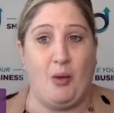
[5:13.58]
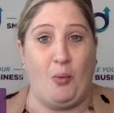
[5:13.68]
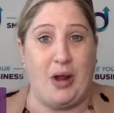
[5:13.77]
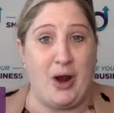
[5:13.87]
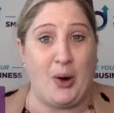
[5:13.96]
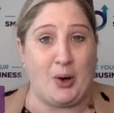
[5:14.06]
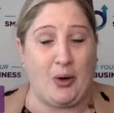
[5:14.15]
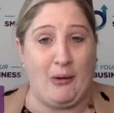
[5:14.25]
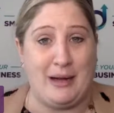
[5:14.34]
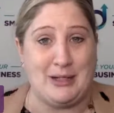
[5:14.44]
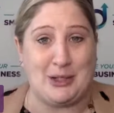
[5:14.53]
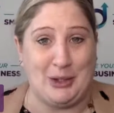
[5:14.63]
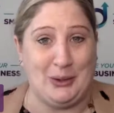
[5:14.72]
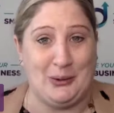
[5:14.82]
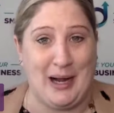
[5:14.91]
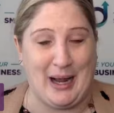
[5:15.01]
We are growing
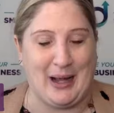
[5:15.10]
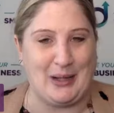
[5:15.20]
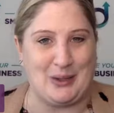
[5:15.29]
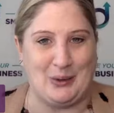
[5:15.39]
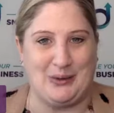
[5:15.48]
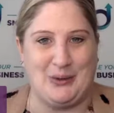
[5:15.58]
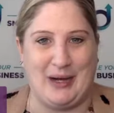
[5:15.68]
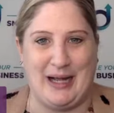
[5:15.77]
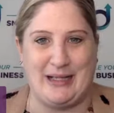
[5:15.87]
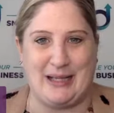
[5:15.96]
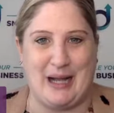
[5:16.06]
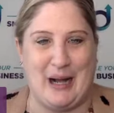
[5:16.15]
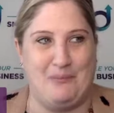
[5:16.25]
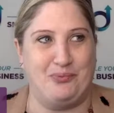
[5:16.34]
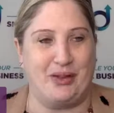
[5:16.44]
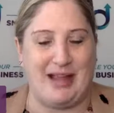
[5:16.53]
too. I told you guys
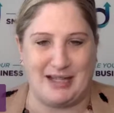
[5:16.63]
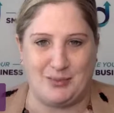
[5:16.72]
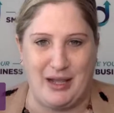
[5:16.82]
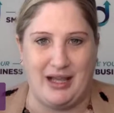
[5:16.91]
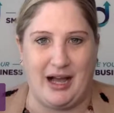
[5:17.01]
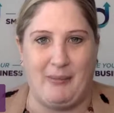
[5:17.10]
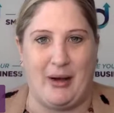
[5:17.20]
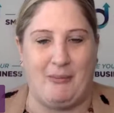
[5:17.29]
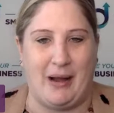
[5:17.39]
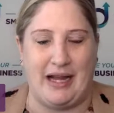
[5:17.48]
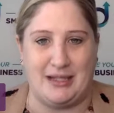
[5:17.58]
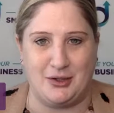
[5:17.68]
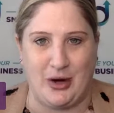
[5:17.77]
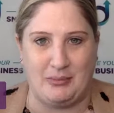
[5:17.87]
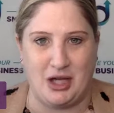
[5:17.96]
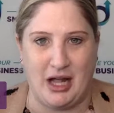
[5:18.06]
last week about my
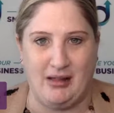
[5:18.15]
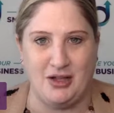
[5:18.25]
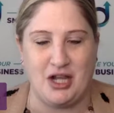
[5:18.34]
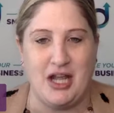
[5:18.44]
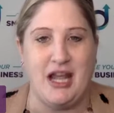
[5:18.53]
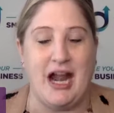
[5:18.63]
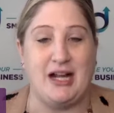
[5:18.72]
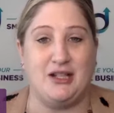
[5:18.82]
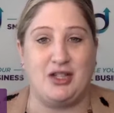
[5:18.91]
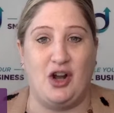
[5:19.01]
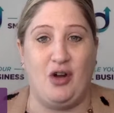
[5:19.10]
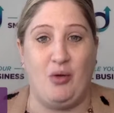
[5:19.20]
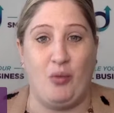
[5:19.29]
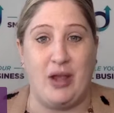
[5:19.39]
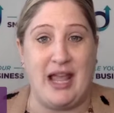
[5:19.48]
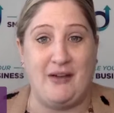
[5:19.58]
Instagram challenge. And so
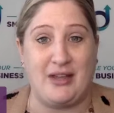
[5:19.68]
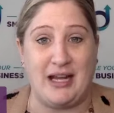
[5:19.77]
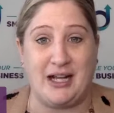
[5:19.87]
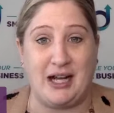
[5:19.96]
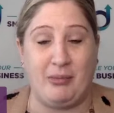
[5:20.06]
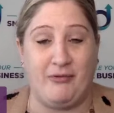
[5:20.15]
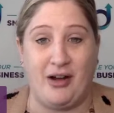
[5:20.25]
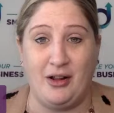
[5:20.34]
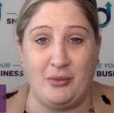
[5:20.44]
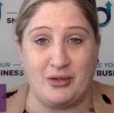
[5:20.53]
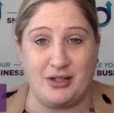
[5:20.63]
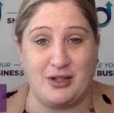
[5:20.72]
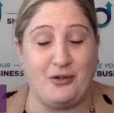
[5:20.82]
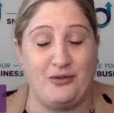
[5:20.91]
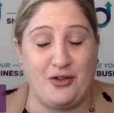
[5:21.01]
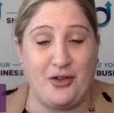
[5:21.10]
we have gained a couple followers.
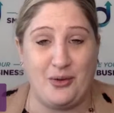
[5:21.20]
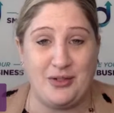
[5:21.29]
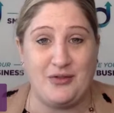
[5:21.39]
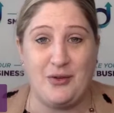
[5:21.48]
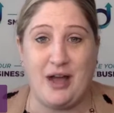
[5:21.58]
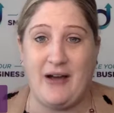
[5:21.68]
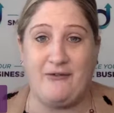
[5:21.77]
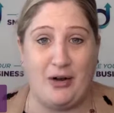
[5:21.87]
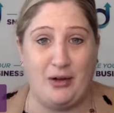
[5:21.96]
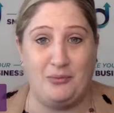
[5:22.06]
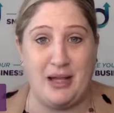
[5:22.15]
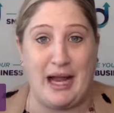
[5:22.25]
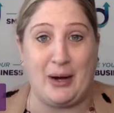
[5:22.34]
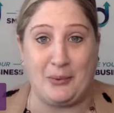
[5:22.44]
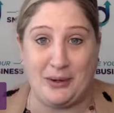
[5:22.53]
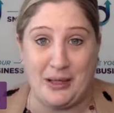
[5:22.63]
So for those of you that have followed me,
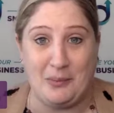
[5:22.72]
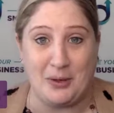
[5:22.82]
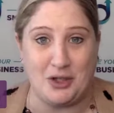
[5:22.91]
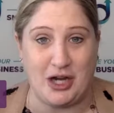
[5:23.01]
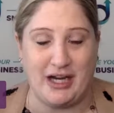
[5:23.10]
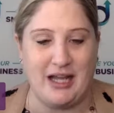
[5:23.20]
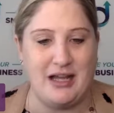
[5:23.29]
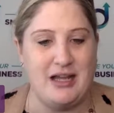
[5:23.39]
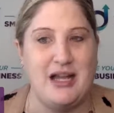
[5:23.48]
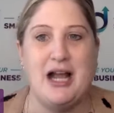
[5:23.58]
I really appreciate it.